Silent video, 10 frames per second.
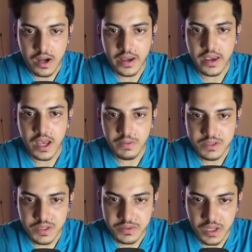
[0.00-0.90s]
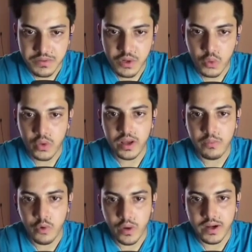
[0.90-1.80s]
I have a subscription where I
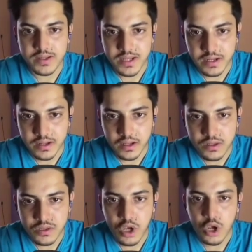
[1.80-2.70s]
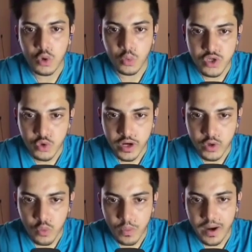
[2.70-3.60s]
provide signals which coin
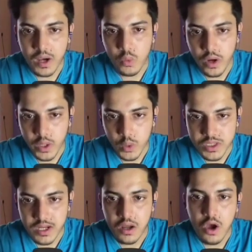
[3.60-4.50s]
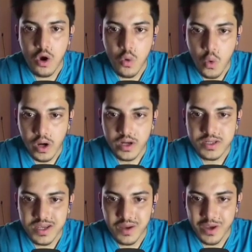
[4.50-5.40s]
to buy, when to sell,
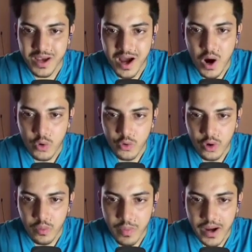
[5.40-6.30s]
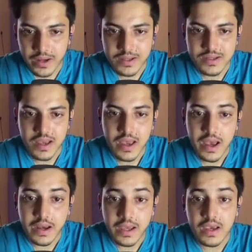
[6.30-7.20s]
what's coming out on Binance,
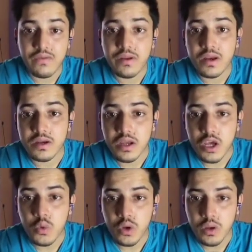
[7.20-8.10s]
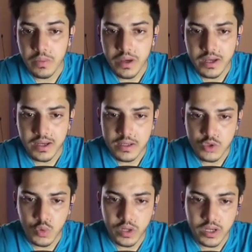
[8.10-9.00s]
and every day we make
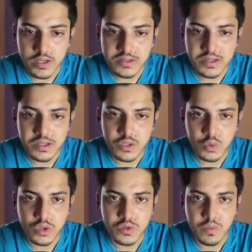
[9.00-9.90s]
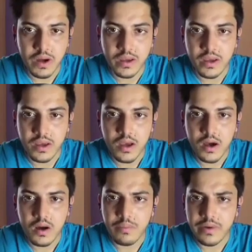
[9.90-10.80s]
gains over here. See, this was my
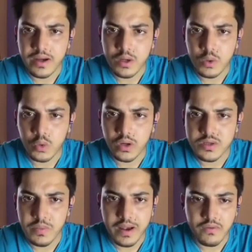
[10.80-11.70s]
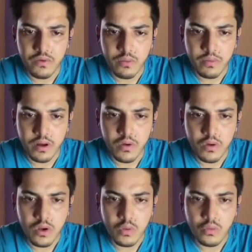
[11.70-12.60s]
update 2 days back from
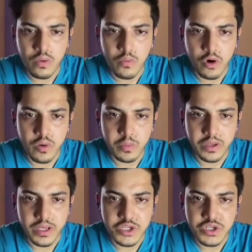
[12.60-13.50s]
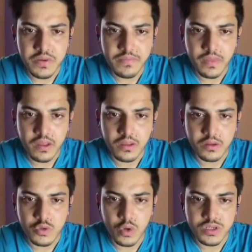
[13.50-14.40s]
now. We bought PHA,
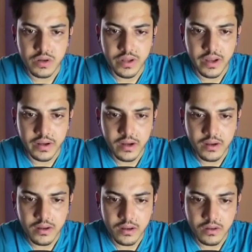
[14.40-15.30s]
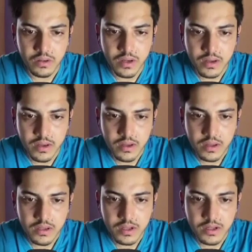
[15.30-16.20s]
this was our target. Okay,
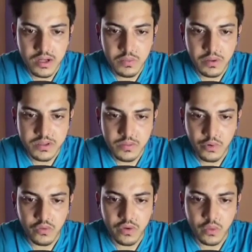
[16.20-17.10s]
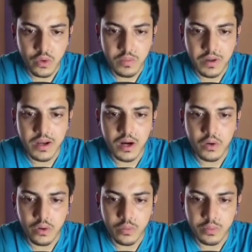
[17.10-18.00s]
30% profit we made
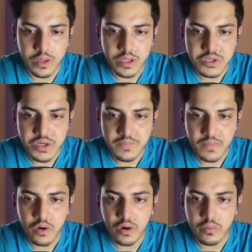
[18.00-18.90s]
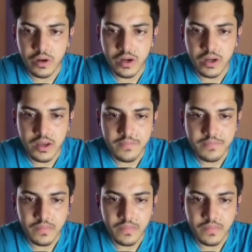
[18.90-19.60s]
out of PHA on Monday.